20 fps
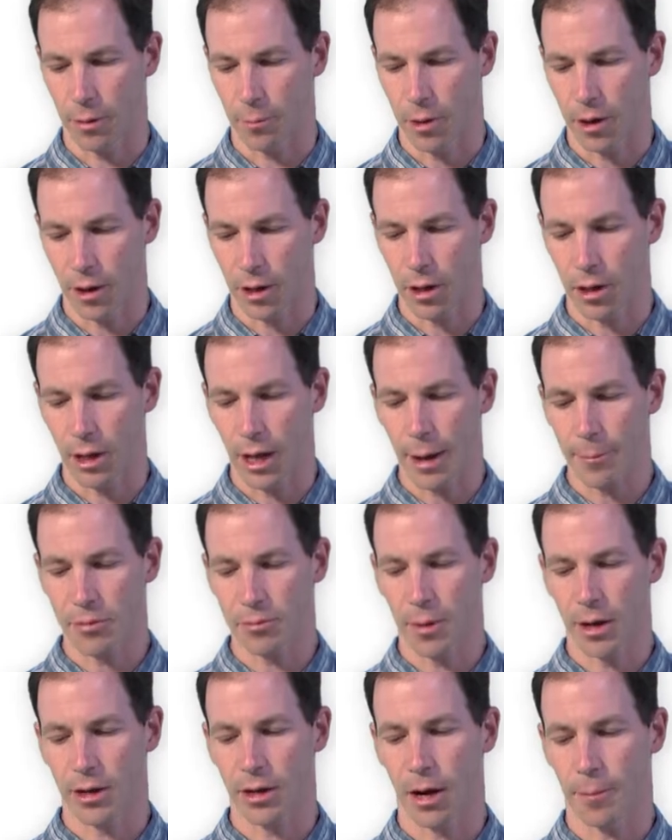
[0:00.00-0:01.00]
I'm going to
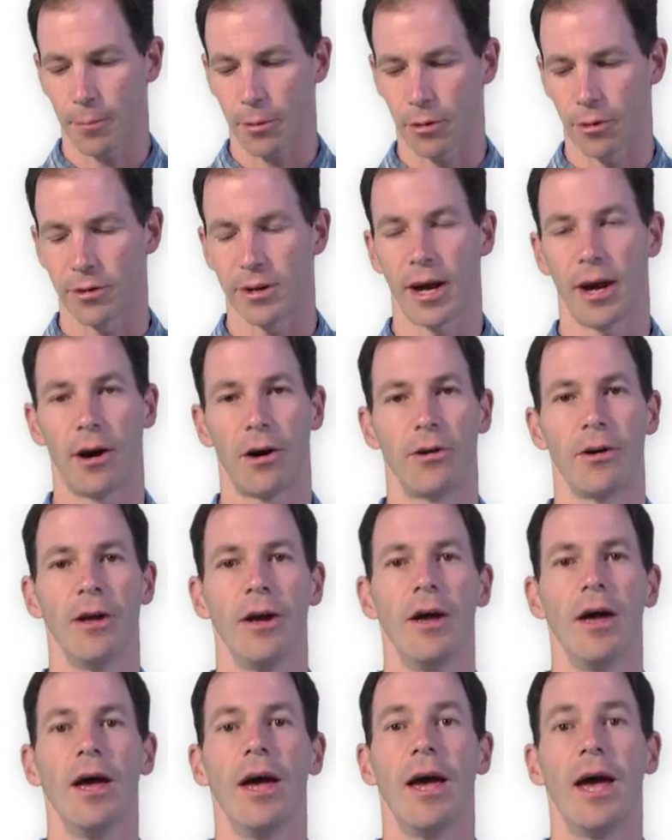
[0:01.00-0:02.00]
collapse my coupler down
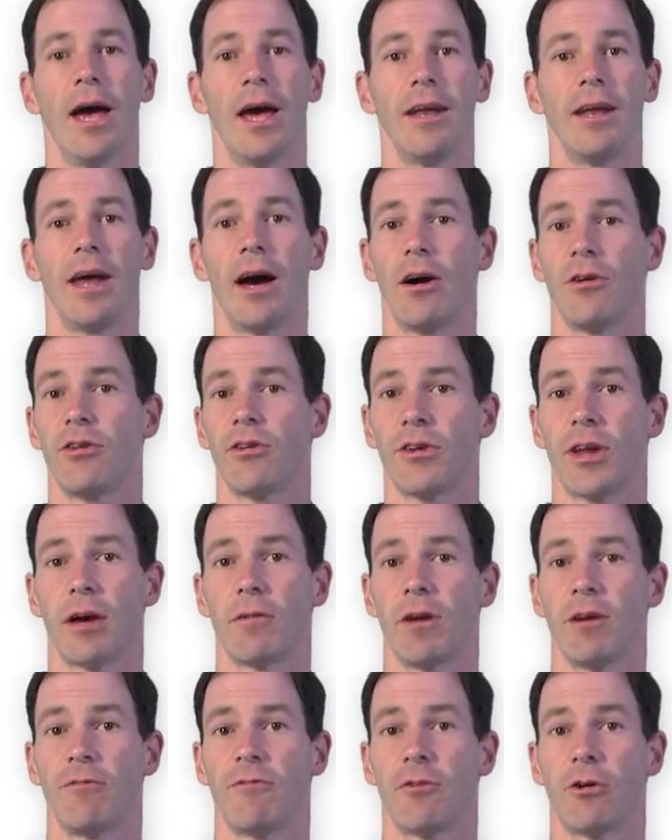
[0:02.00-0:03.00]
and now just
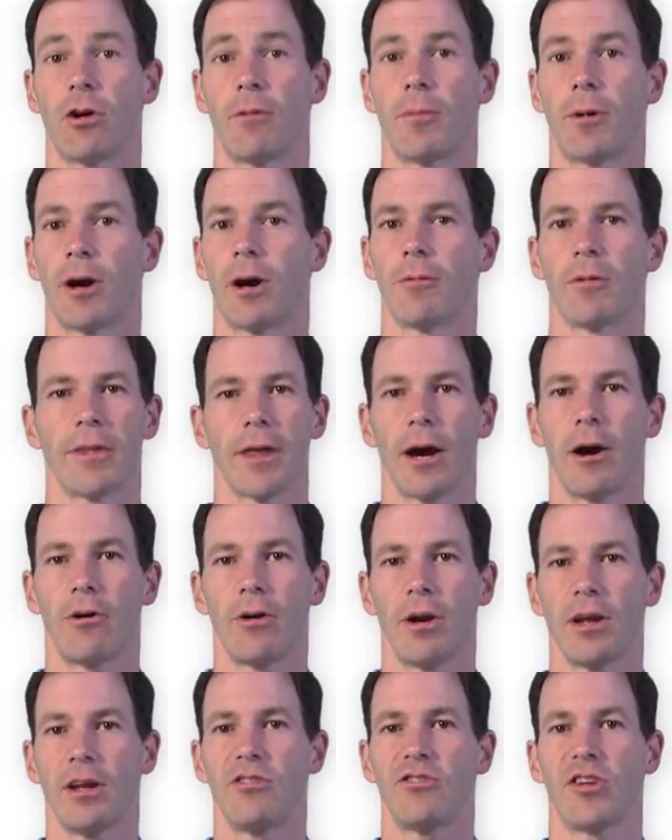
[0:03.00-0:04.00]
have a 4-bar
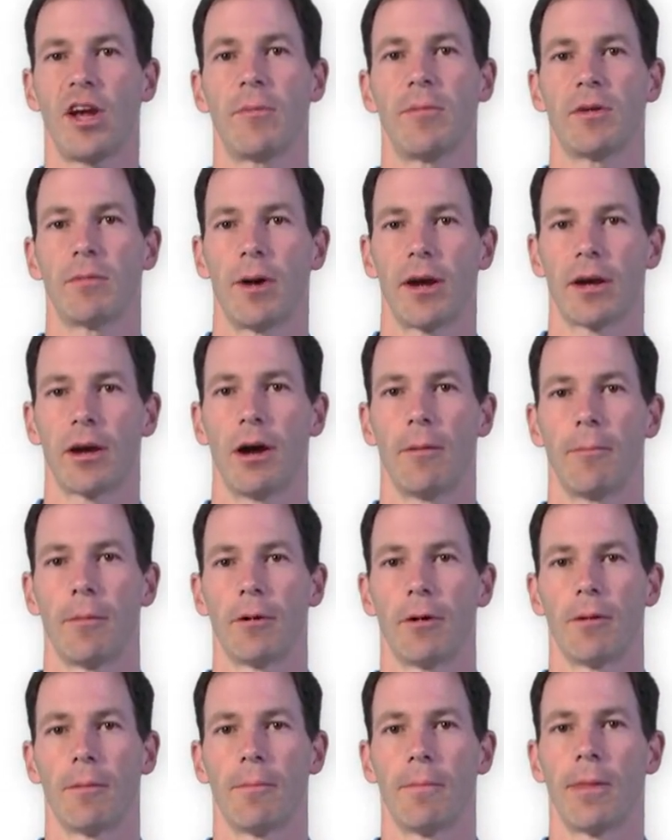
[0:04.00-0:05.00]
without any shape to my
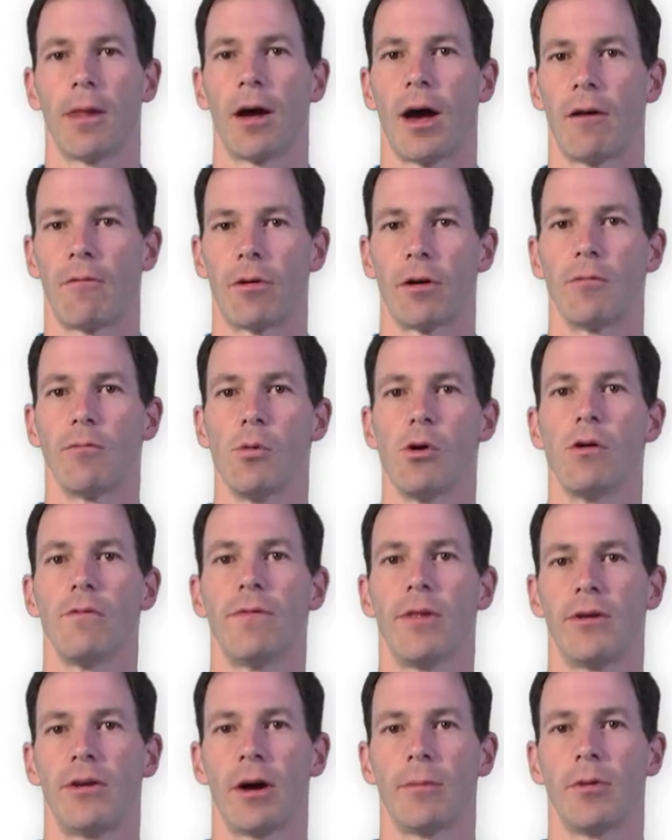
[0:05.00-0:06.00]
coupler. I've removed
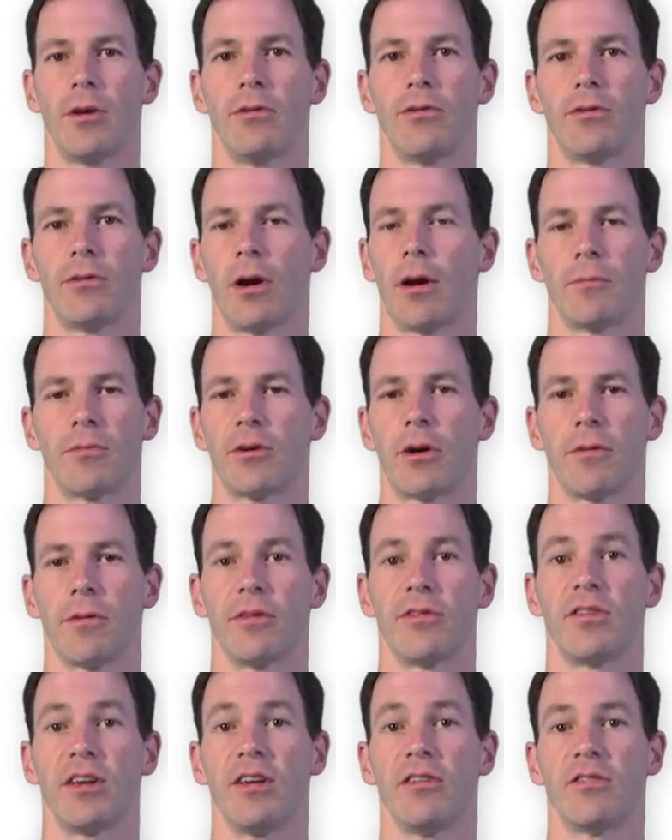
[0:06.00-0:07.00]
the
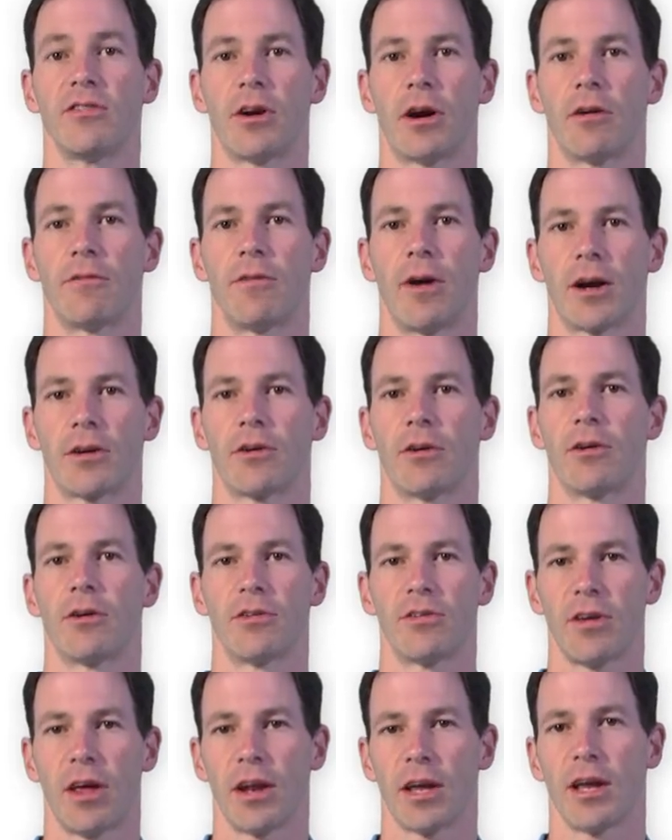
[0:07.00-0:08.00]
Z star vector,
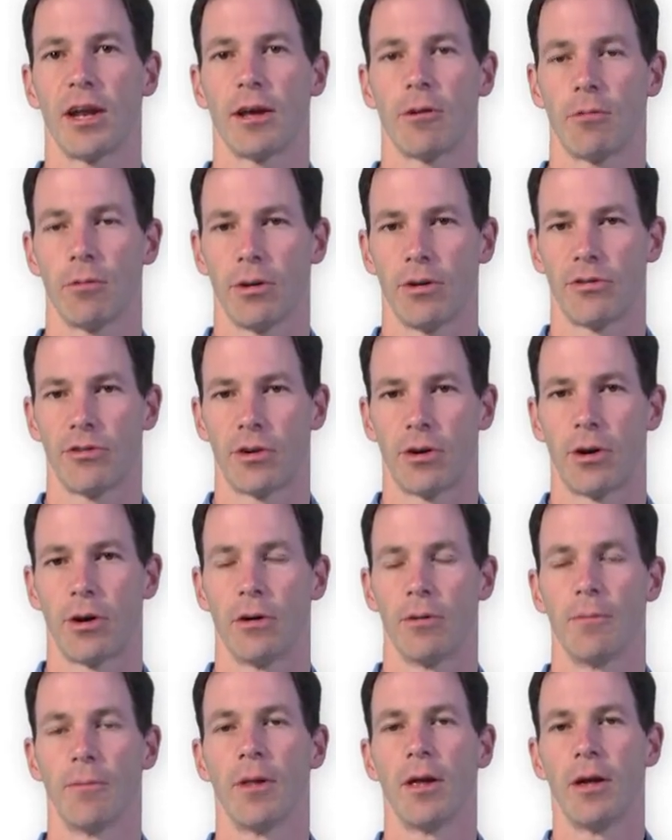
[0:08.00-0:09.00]
setting it equal to
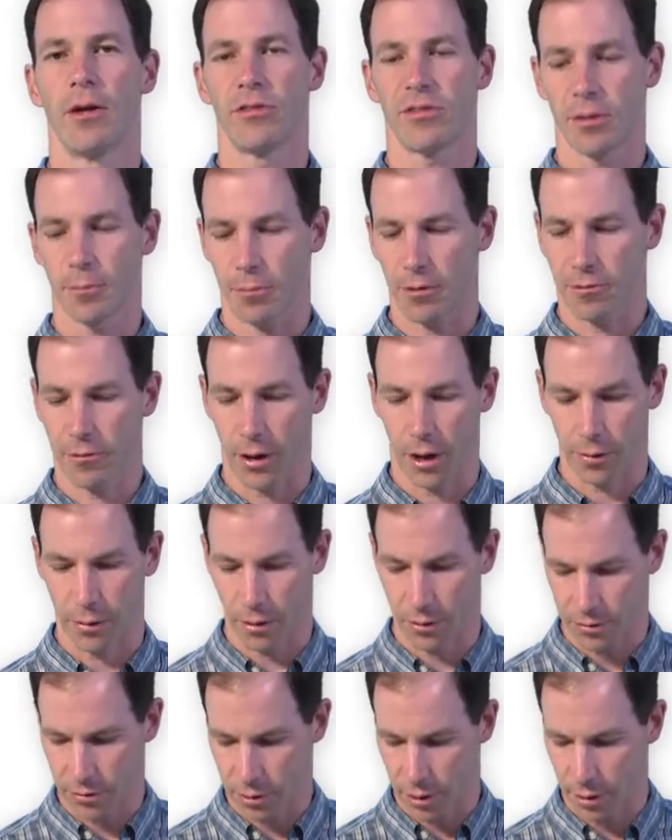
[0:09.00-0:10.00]
0, simplifying
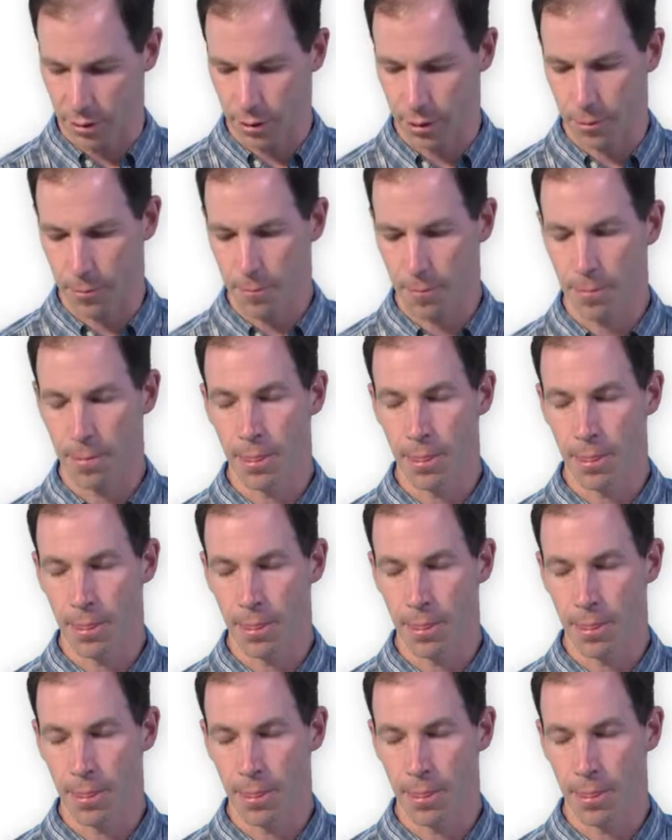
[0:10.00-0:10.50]
this slightly.